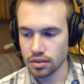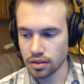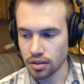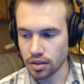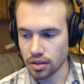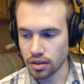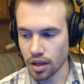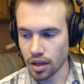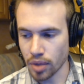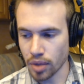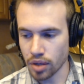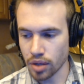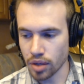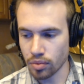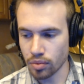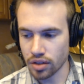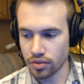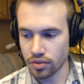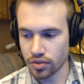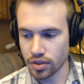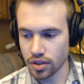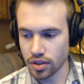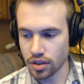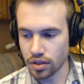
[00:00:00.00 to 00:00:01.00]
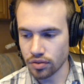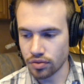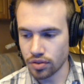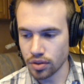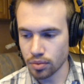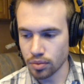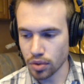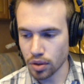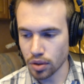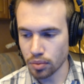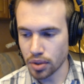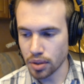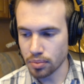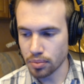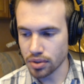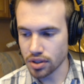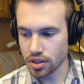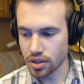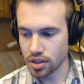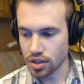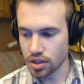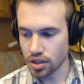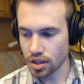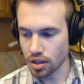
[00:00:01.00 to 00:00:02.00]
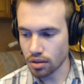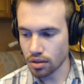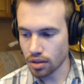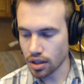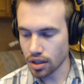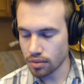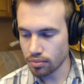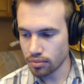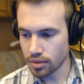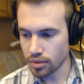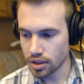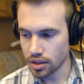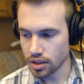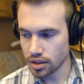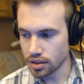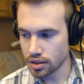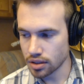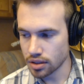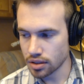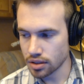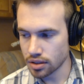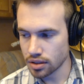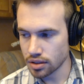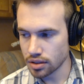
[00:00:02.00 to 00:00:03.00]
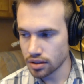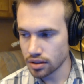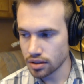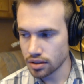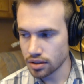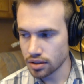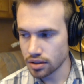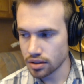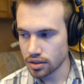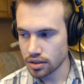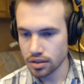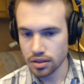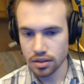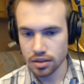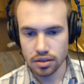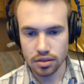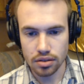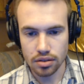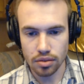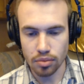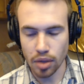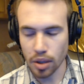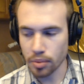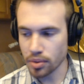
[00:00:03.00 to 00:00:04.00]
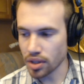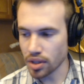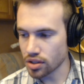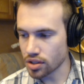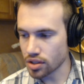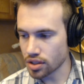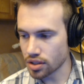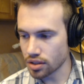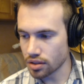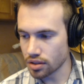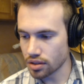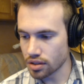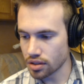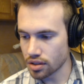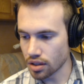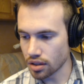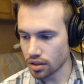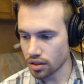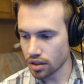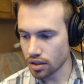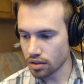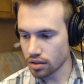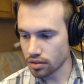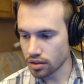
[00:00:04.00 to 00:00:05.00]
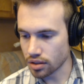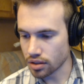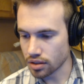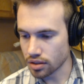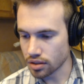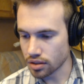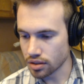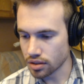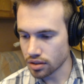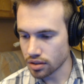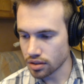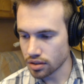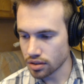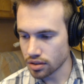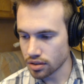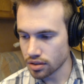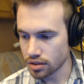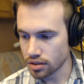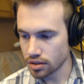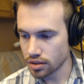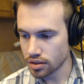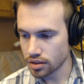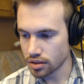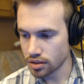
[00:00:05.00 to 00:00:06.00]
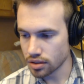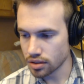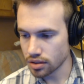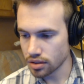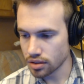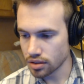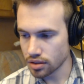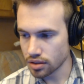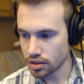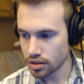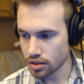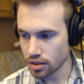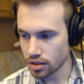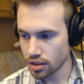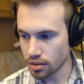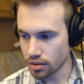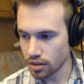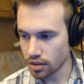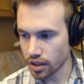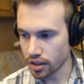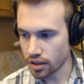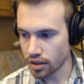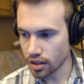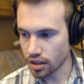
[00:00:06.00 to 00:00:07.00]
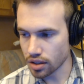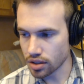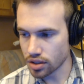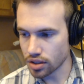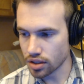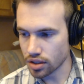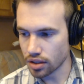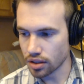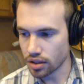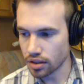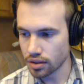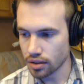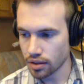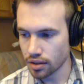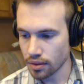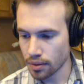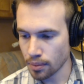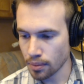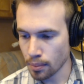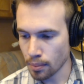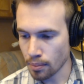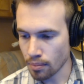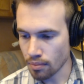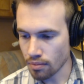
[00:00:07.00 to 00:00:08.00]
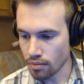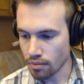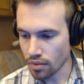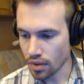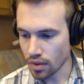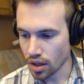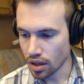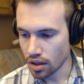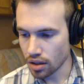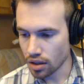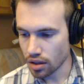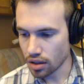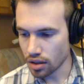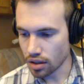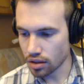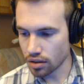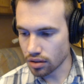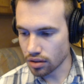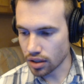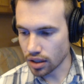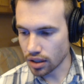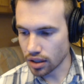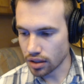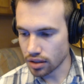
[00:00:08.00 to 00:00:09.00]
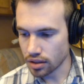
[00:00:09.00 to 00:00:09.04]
I might wait for a few more people to show up. Or maybe I'll just start going. You know what? I think I should. Okay.